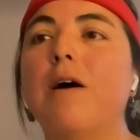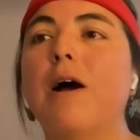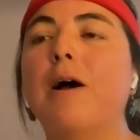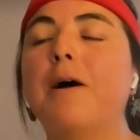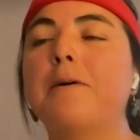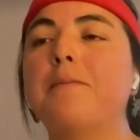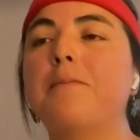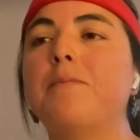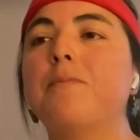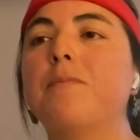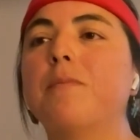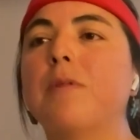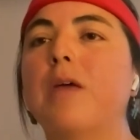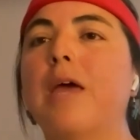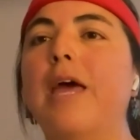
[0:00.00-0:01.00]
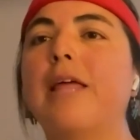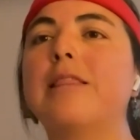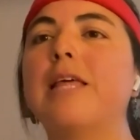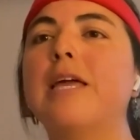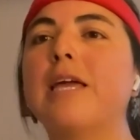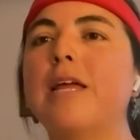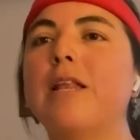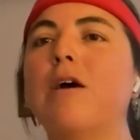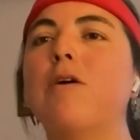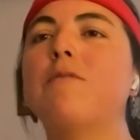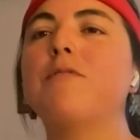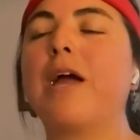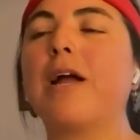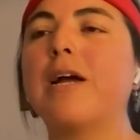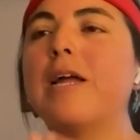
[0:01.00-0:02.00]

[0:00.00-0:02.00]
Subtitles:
And thinking of that